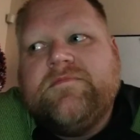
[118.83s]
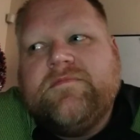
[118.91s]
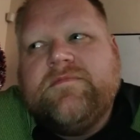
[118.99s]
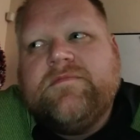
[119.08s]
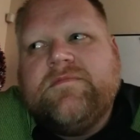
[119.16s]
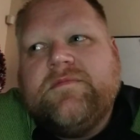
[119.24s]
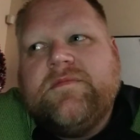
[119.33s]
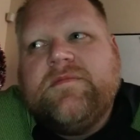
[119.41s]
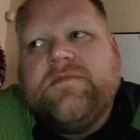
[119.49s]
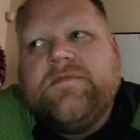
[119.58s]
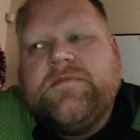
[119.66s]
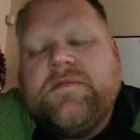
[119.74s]

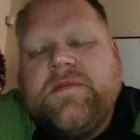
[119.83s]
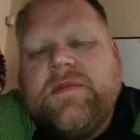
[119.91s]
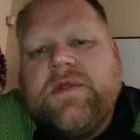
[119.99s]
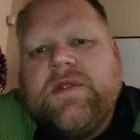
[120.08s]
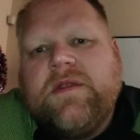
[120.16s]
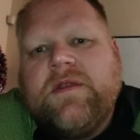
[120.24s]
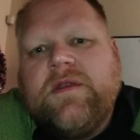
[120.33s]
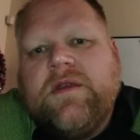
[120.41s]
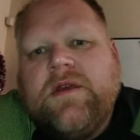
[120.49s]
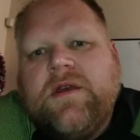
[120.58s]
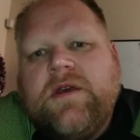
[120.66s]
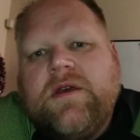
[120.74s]

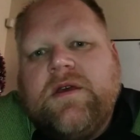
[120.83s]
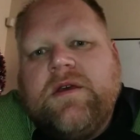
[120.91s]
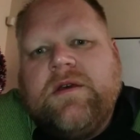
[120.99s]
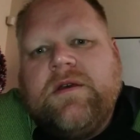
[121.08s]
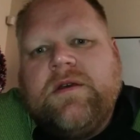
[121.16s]
[no speech]